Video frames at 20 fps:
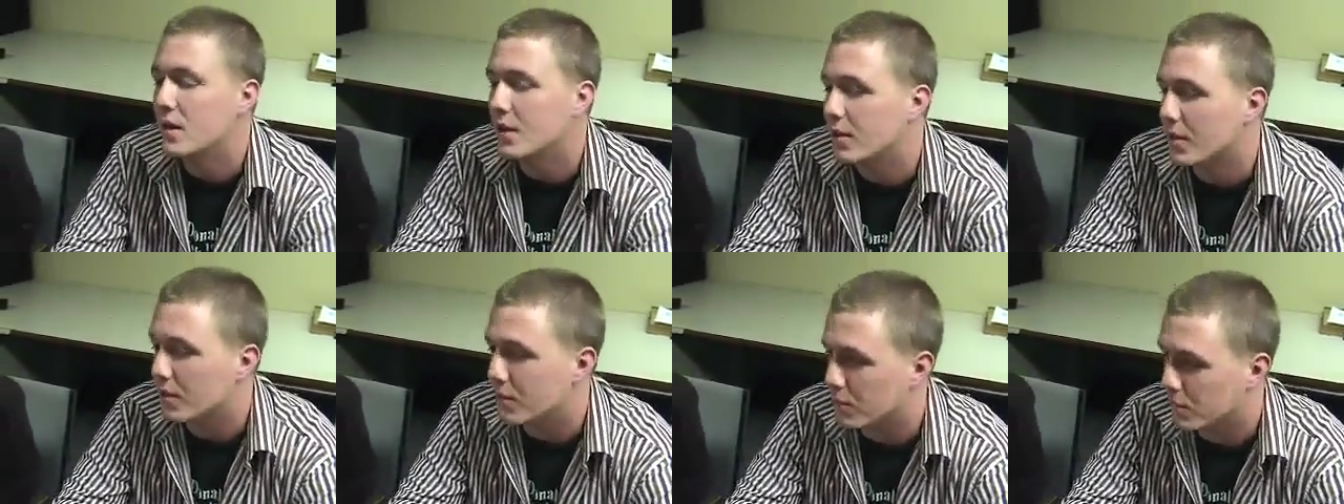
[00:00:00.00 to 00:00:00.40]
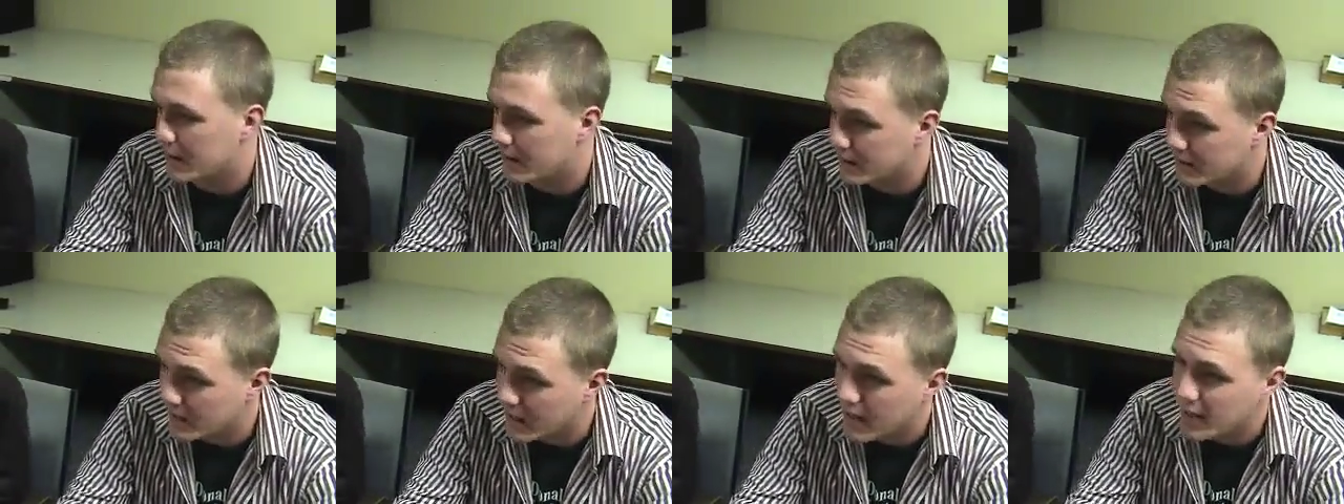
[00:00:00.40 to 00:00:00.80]
Look at what
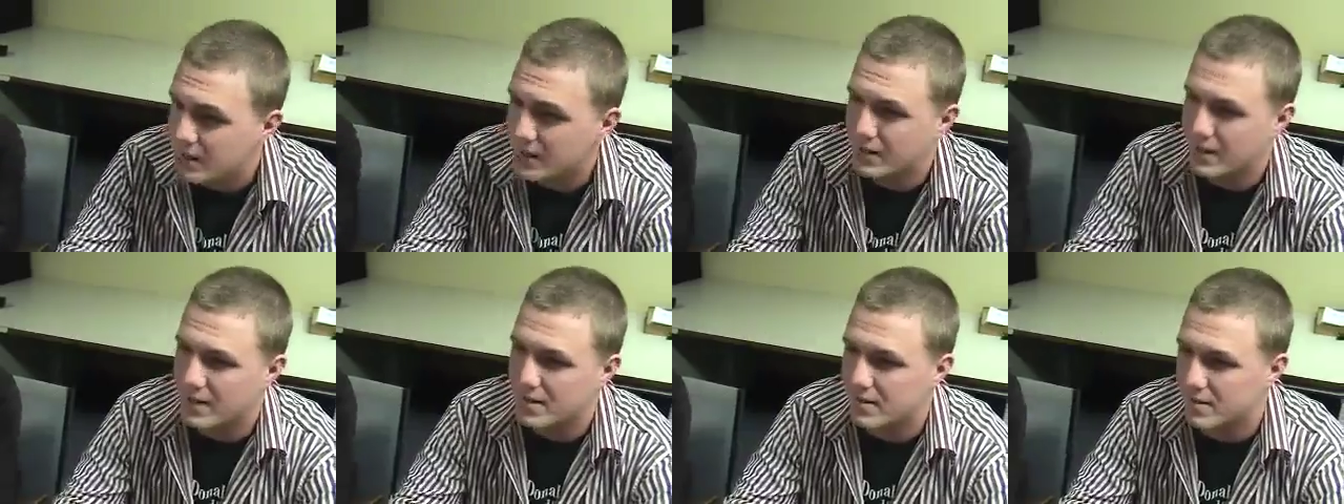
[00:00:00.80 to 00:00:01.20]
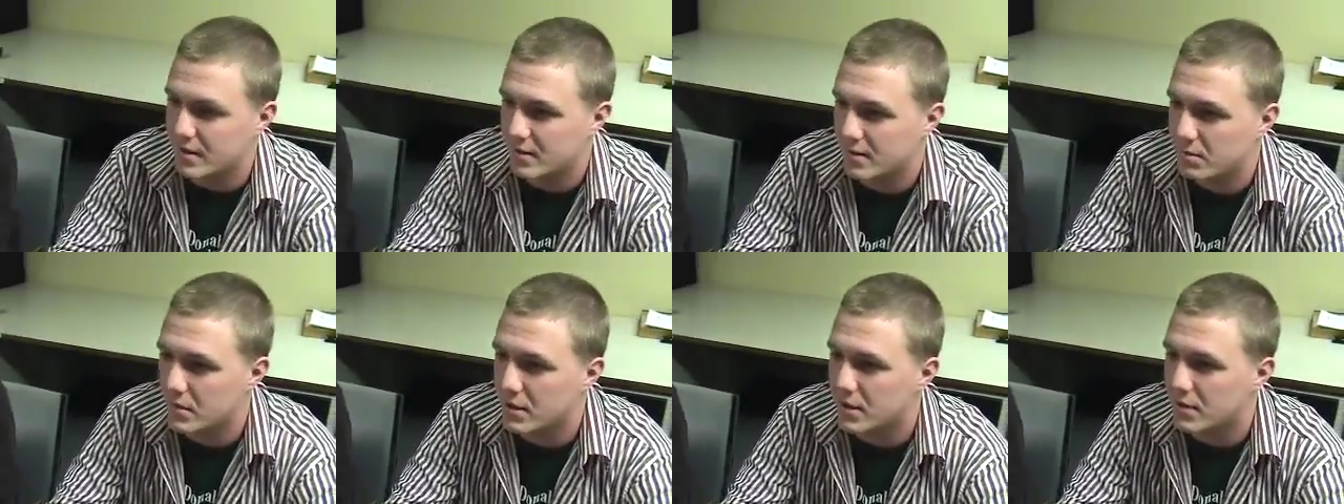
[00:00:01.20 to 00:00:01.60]
I've done in that
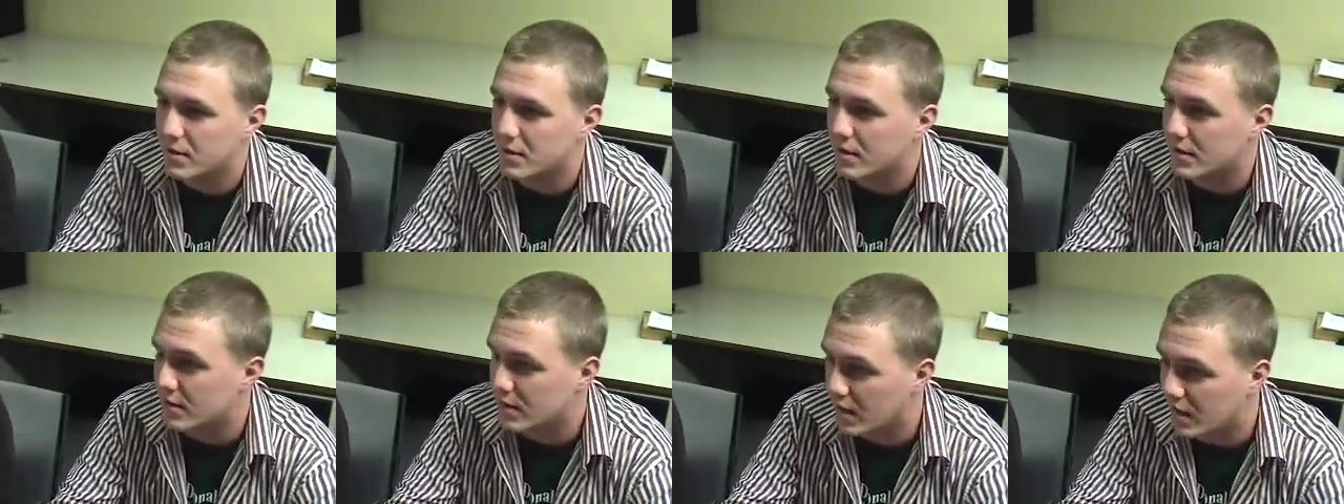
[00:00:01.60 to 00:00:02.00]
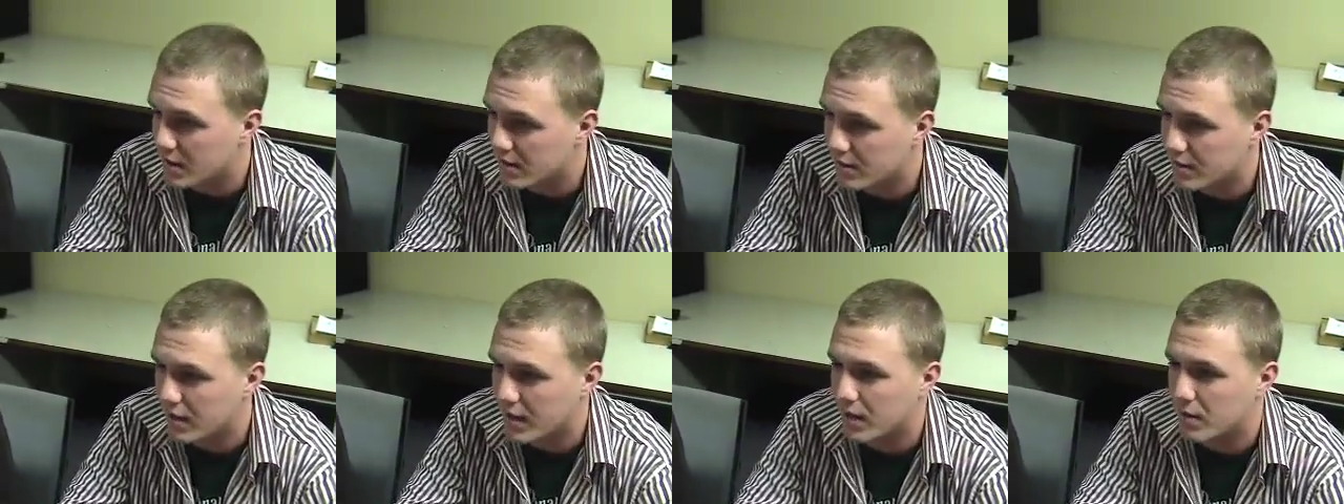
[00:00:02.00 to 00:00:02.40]
6 months. Just
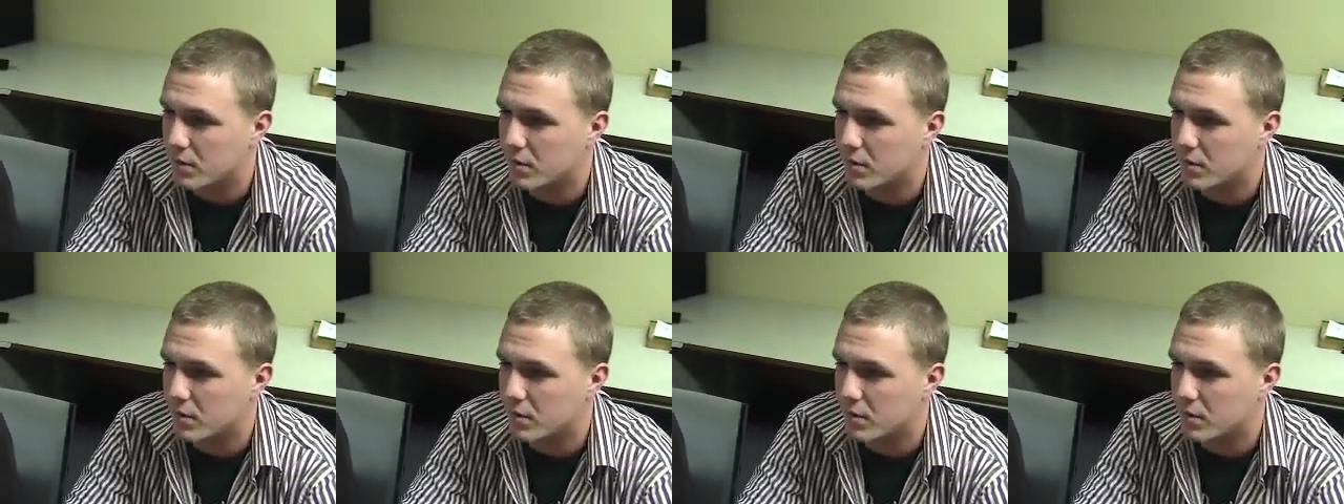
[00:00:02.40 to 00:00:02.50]
yesterday,